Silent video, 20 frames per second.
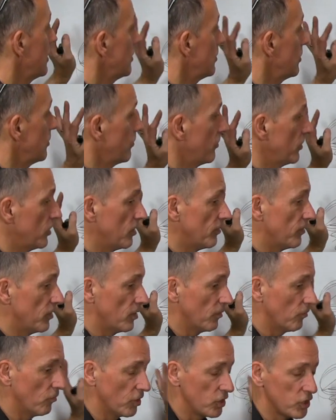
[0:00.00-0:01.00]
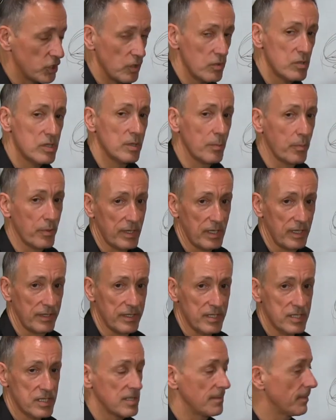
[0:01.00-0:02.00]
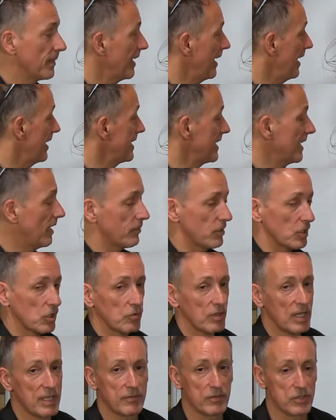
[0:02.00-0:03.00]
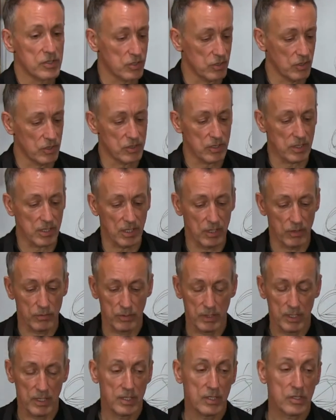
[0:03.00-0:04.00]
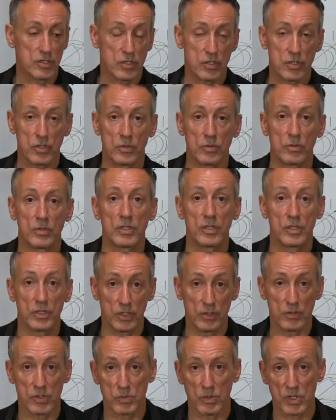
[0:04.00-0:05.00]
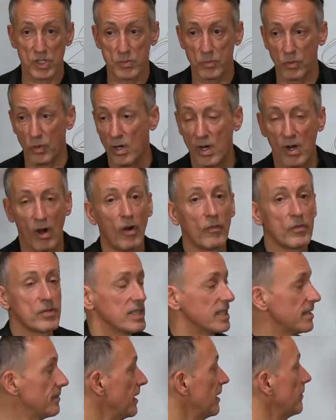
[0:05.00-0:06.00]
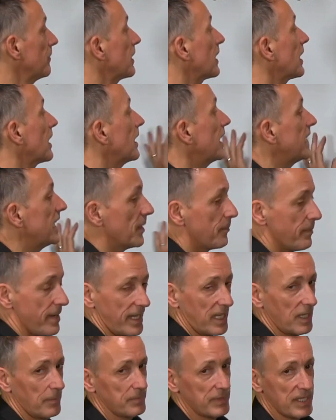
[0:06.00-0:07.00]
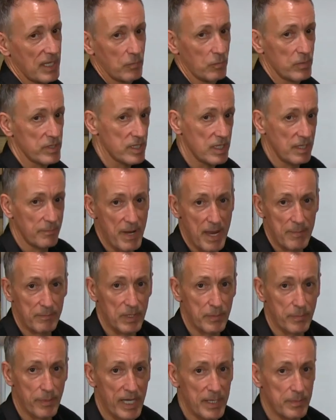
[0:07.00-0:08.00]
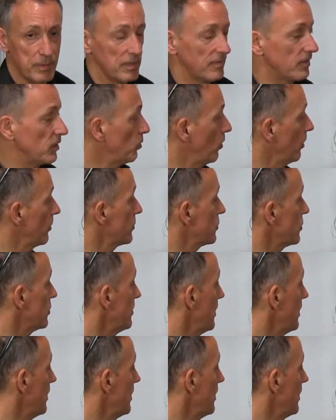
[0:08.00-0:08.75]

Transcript: you've, you've, you've reduced the brittleness, and now the graver is good to go to use once more. Obviously, clean it back up then with your emery paper if you want to,